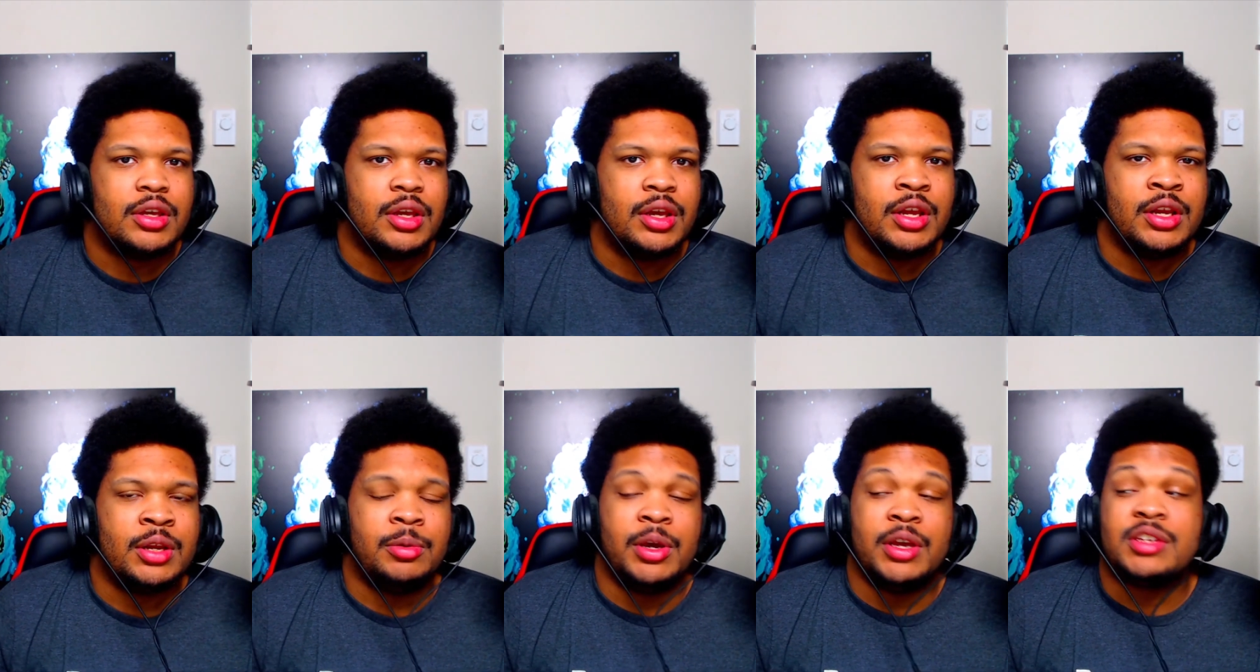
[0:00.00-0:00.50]

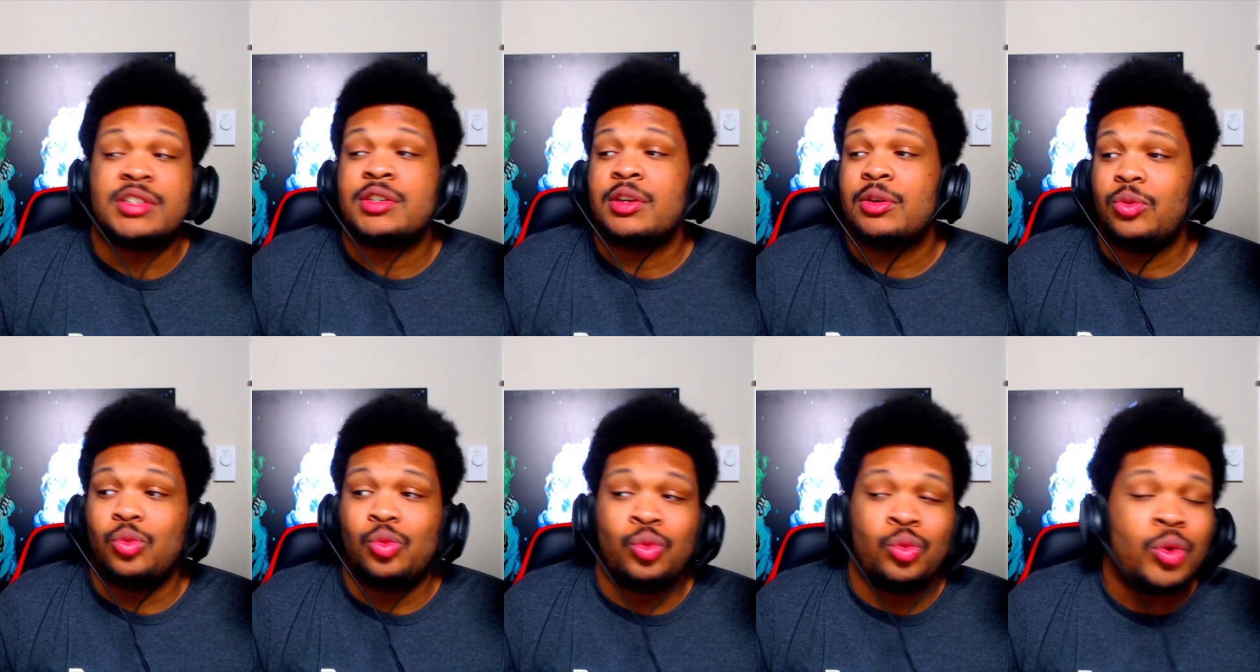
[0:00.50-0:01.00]
Anyways,
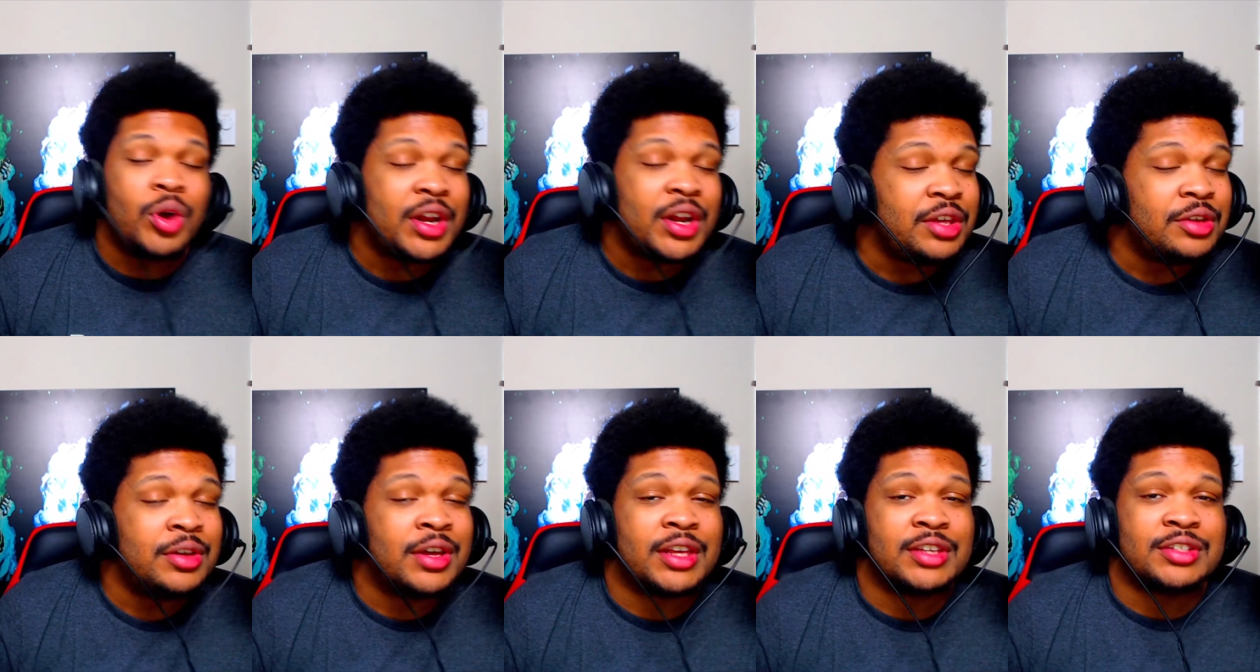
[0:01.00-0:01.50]
what do
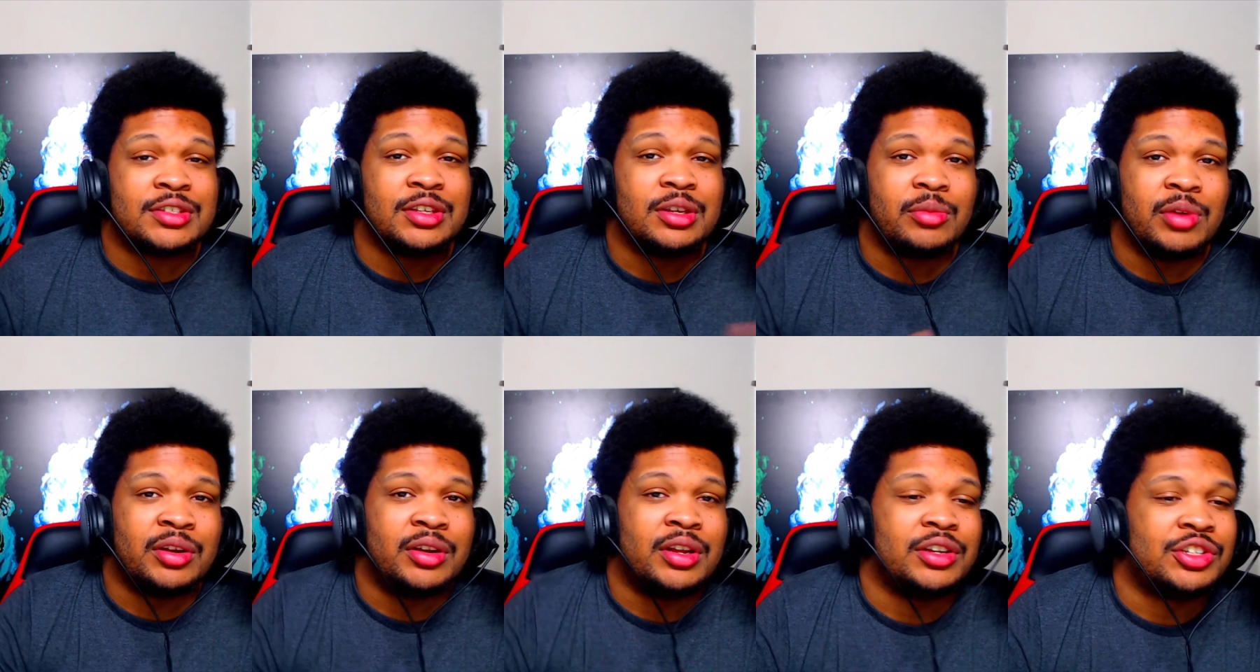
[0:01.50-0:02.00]
you guys think
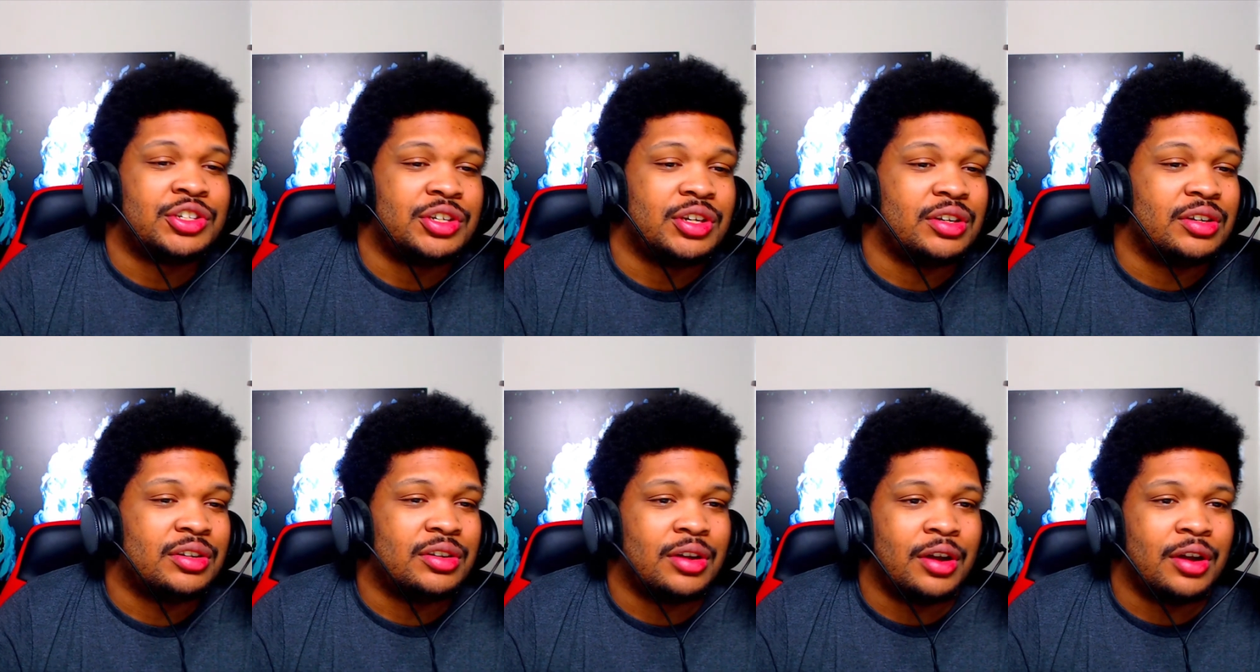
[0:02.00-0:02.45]
about next gen?